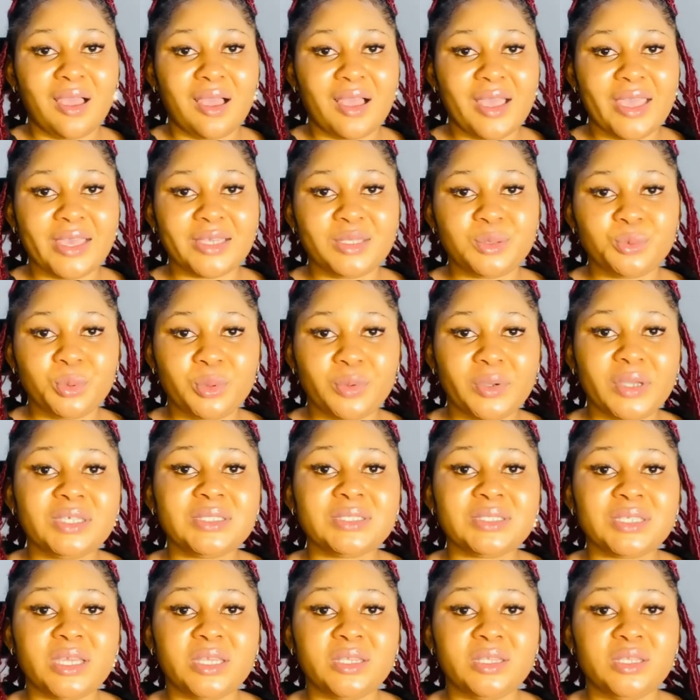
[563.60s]

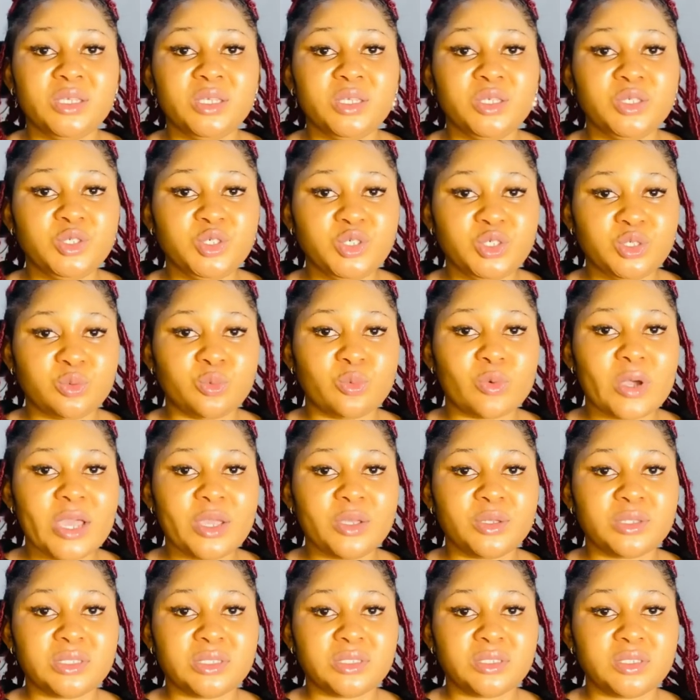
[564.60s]
experience any itching while
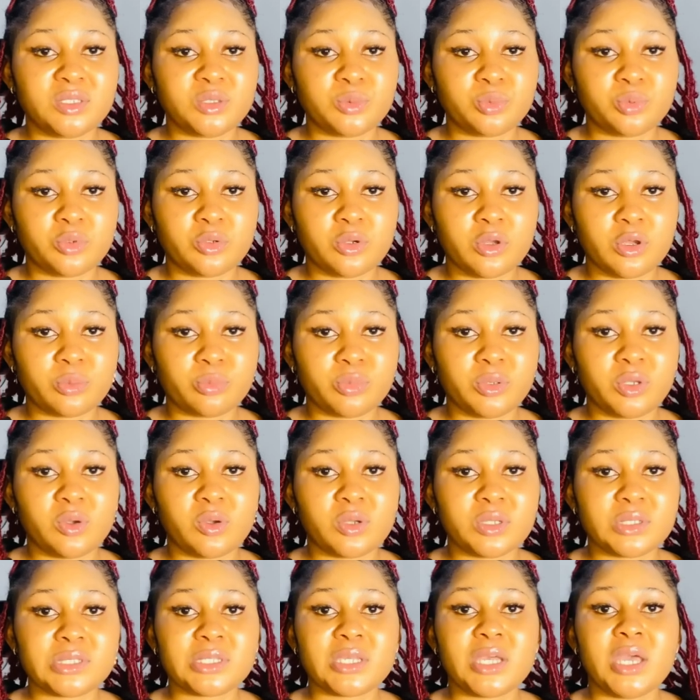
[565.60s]
using this product,
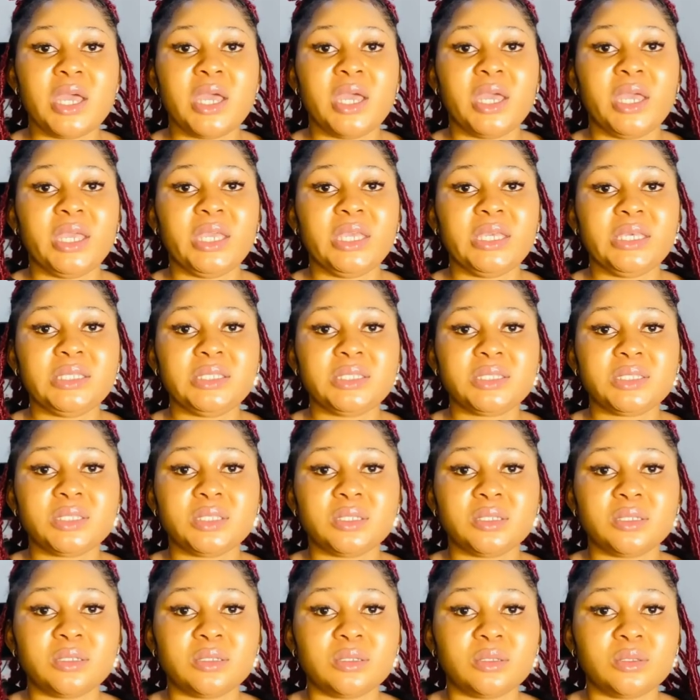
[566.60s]
because it
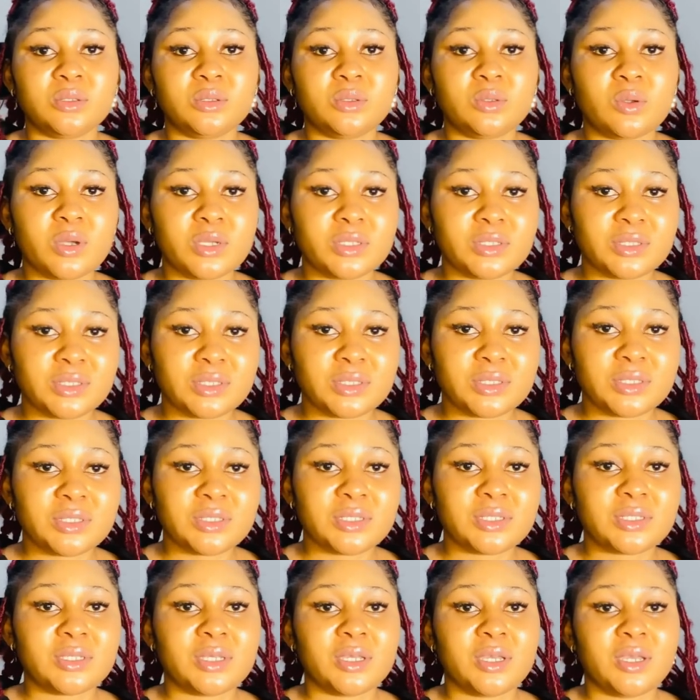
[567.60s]
doesn't
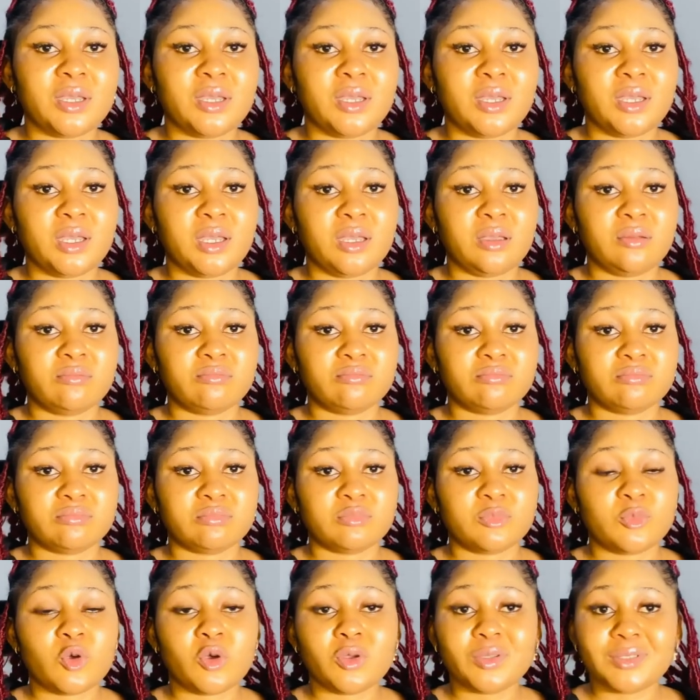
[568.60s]

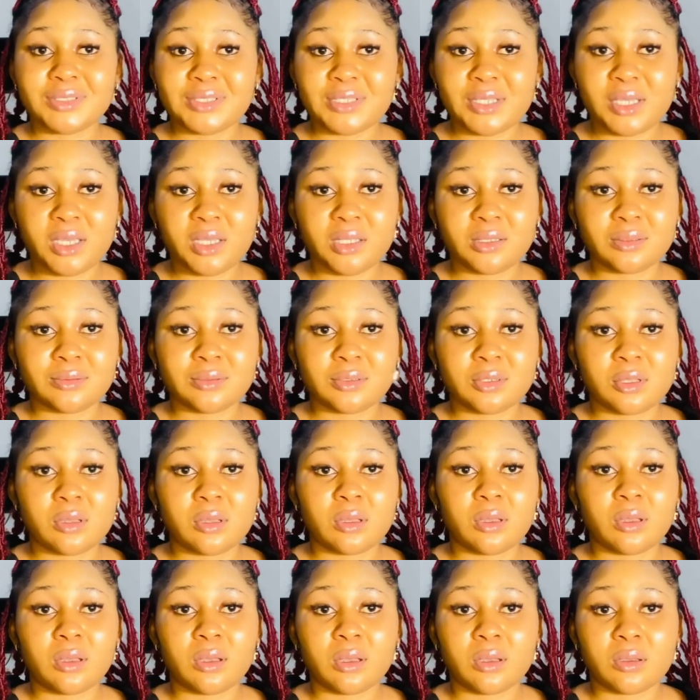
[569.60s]
contain
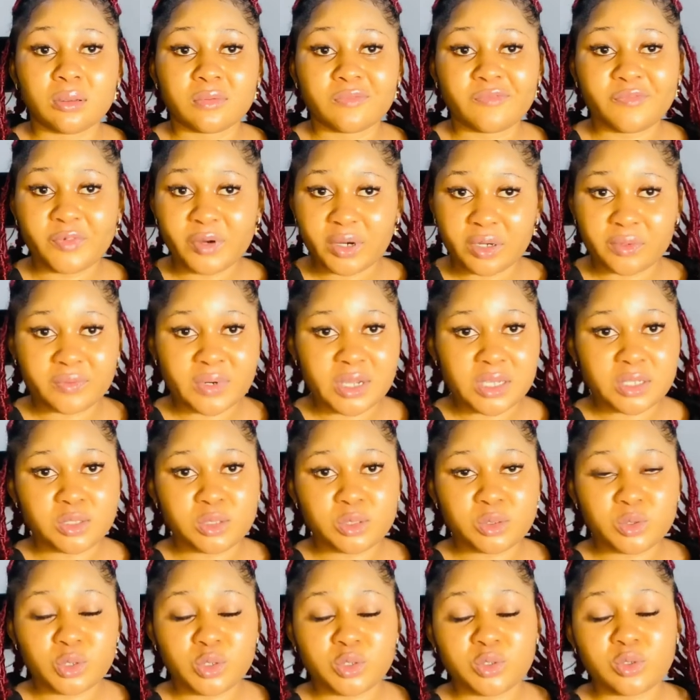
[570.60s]

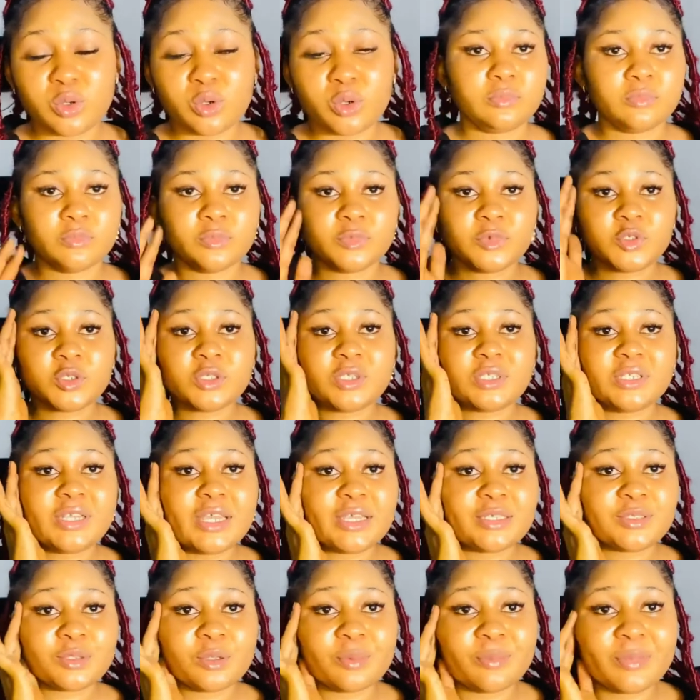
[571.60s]
fragrance. So it's not good. So the
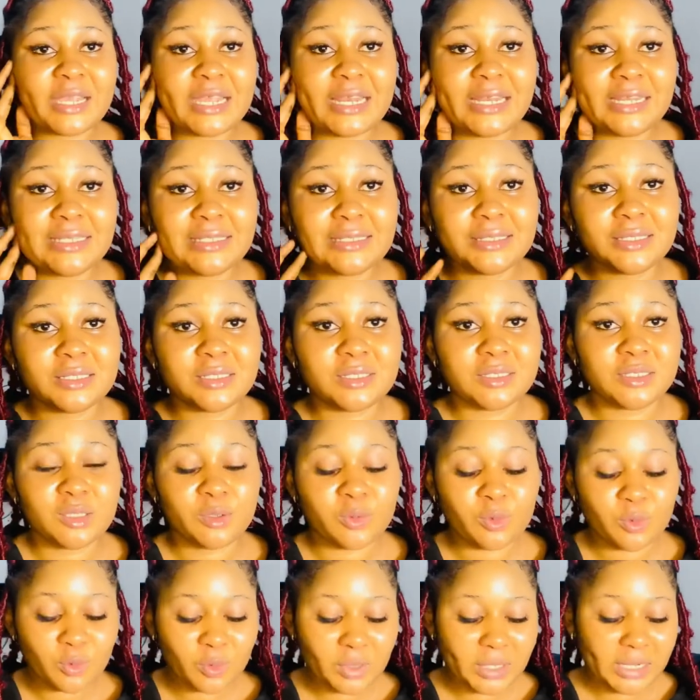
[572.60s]
next on my list is
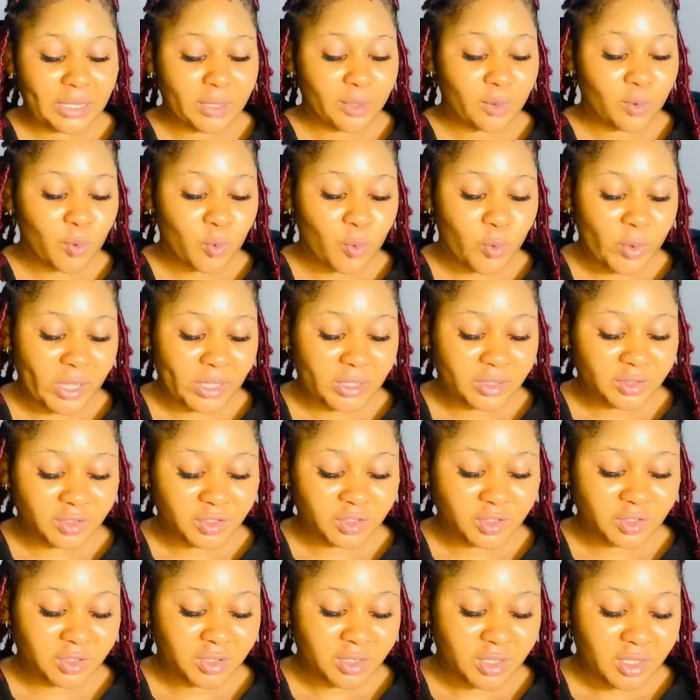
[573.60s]
the Olay
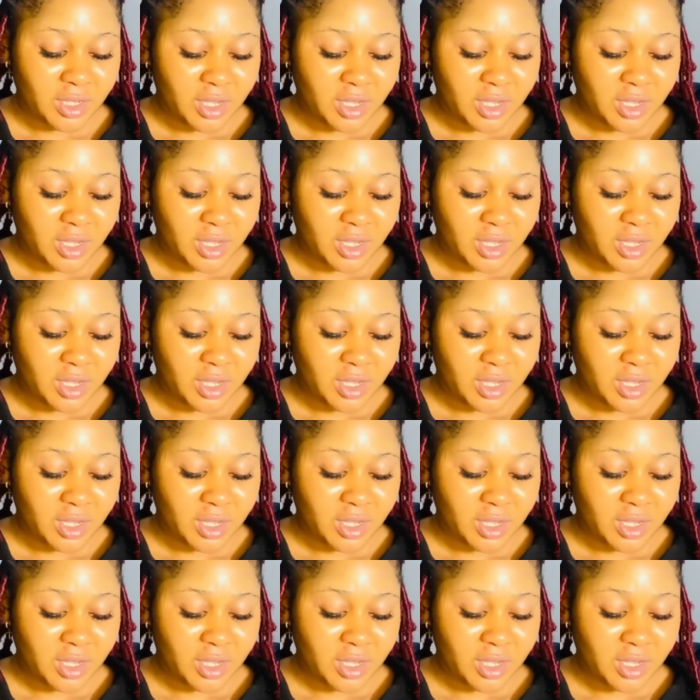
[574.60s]
Quench